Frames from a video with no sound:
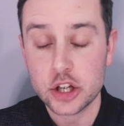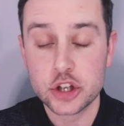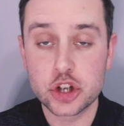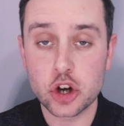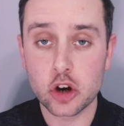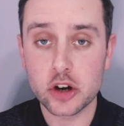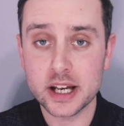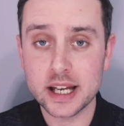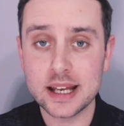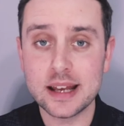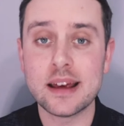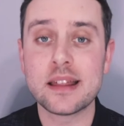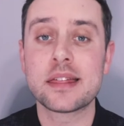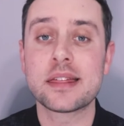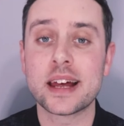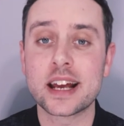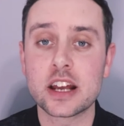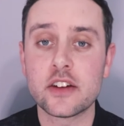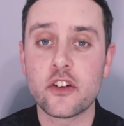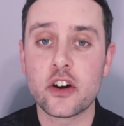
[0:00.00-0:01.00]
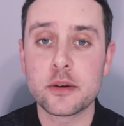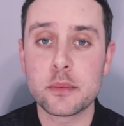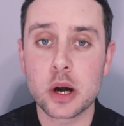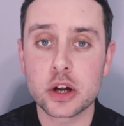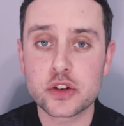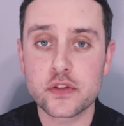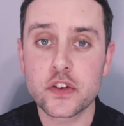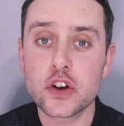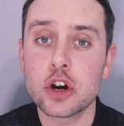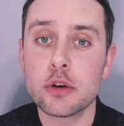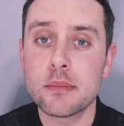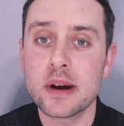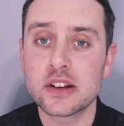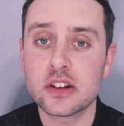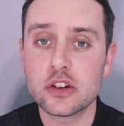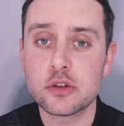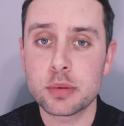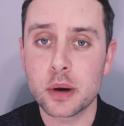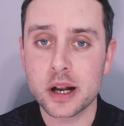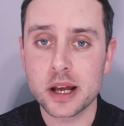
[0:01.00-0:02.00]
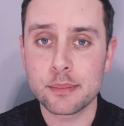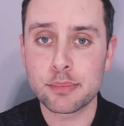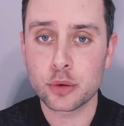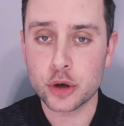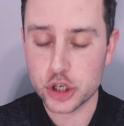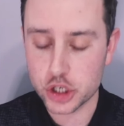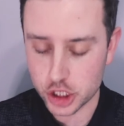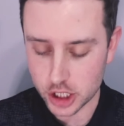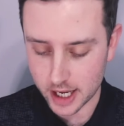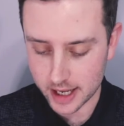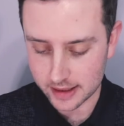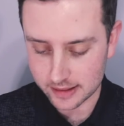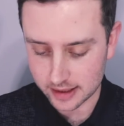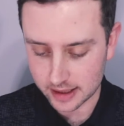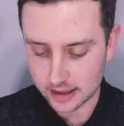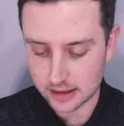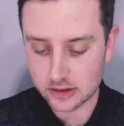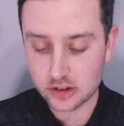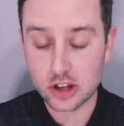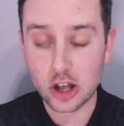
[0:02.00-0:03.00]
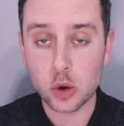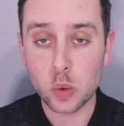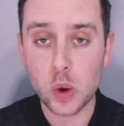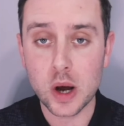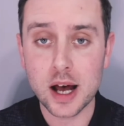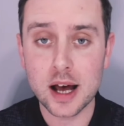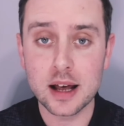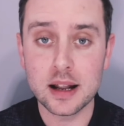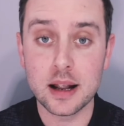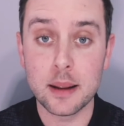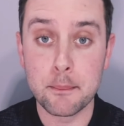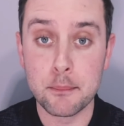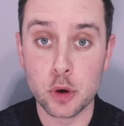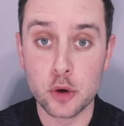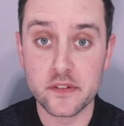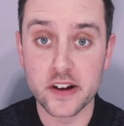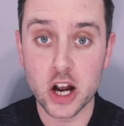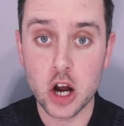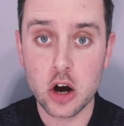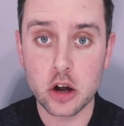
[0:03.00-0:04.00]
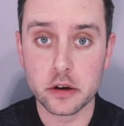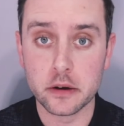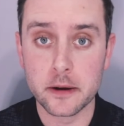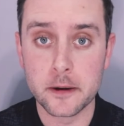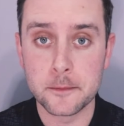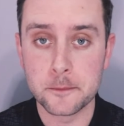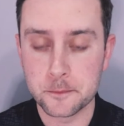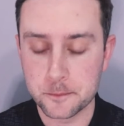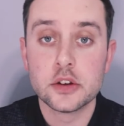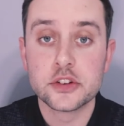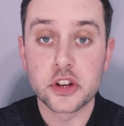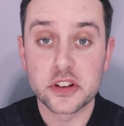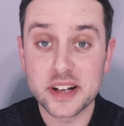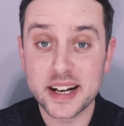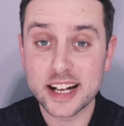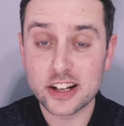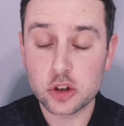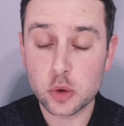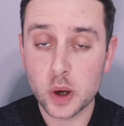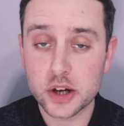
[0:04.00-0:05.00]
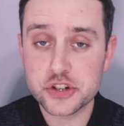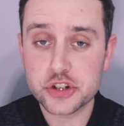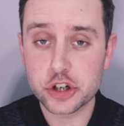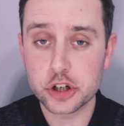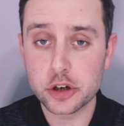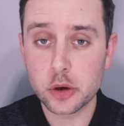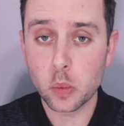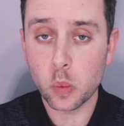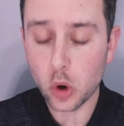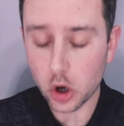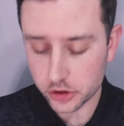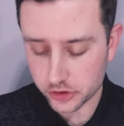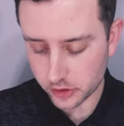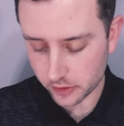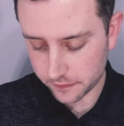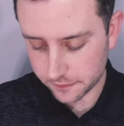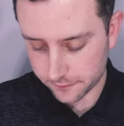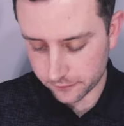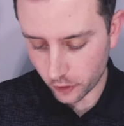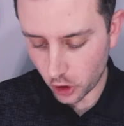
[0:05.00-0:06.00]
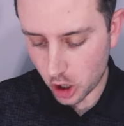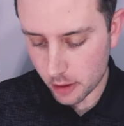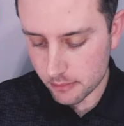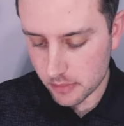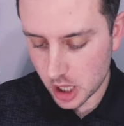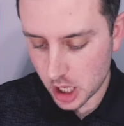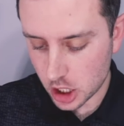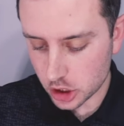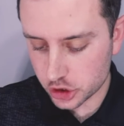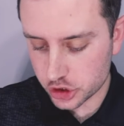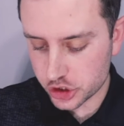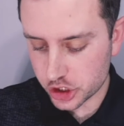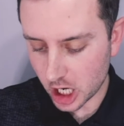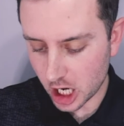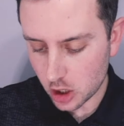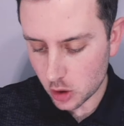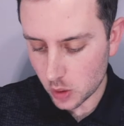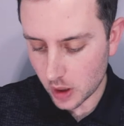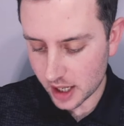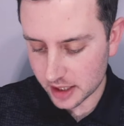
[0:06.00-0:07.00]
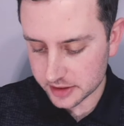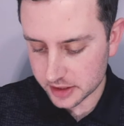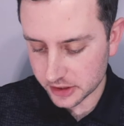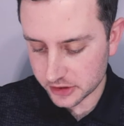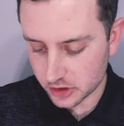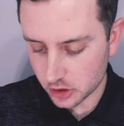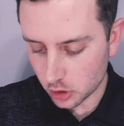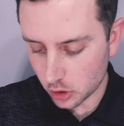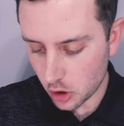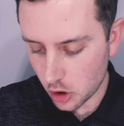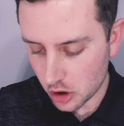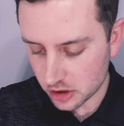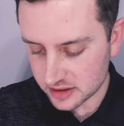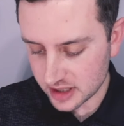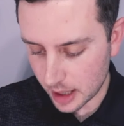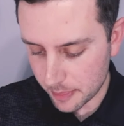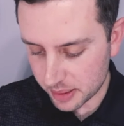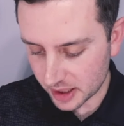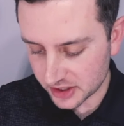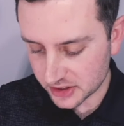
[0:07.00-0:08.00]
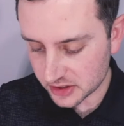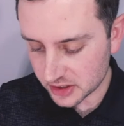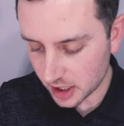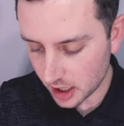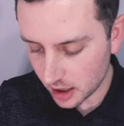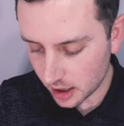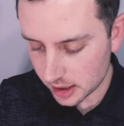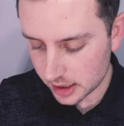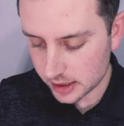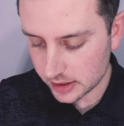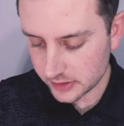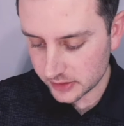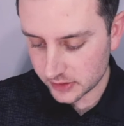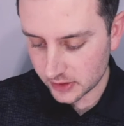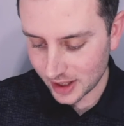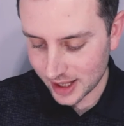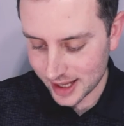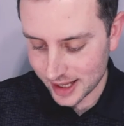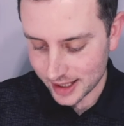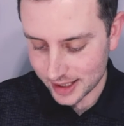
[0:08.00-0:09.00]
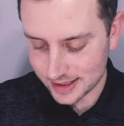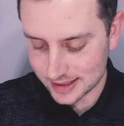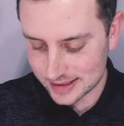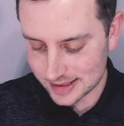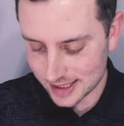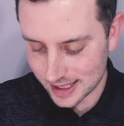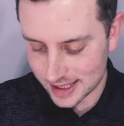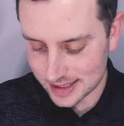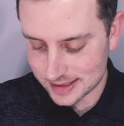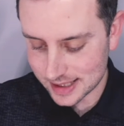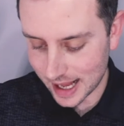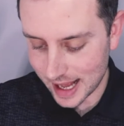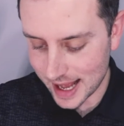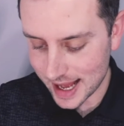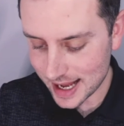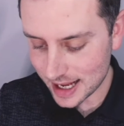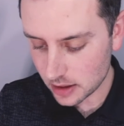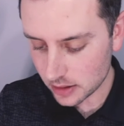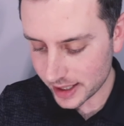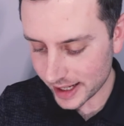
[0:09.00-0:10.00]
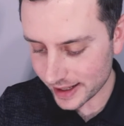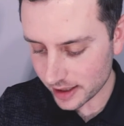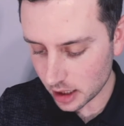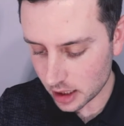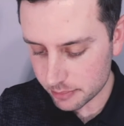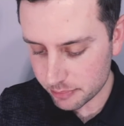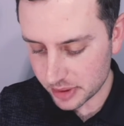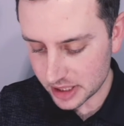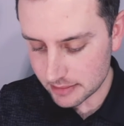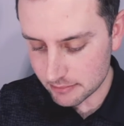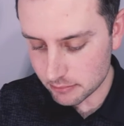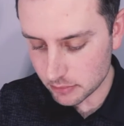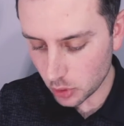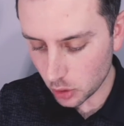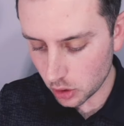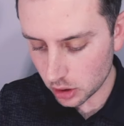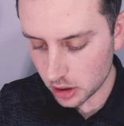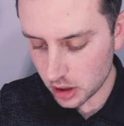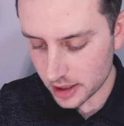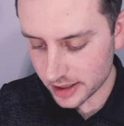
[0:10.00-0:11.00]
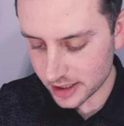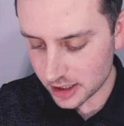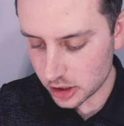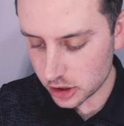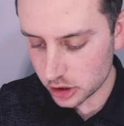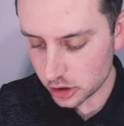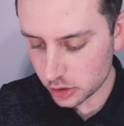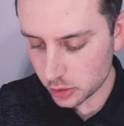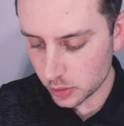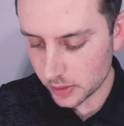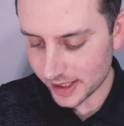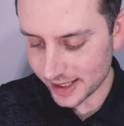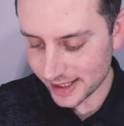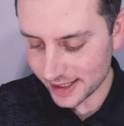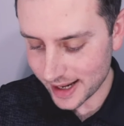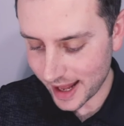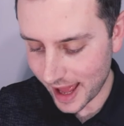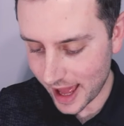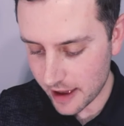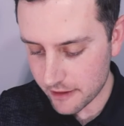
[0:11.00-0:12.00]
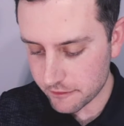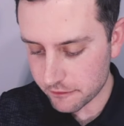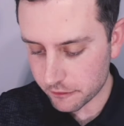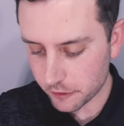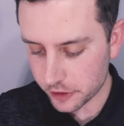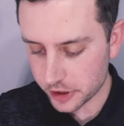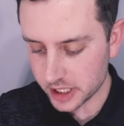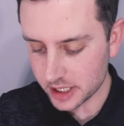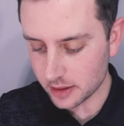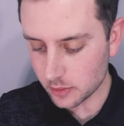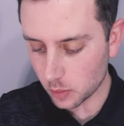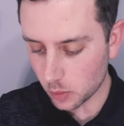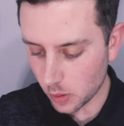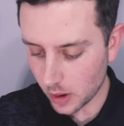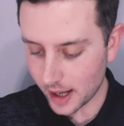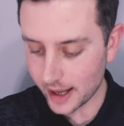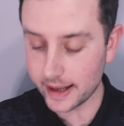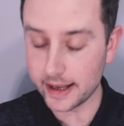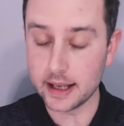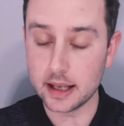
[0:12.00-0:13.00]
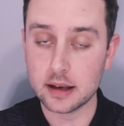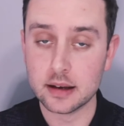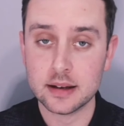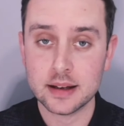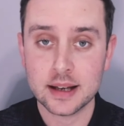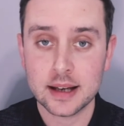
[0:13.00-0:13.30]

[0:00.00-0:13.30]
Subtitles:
Johnny, thank you very much for your message, buddy. Appreciate it. So, moving on. So the next question was from Joe_De Pascalis. He says, how can I be more like you in every way?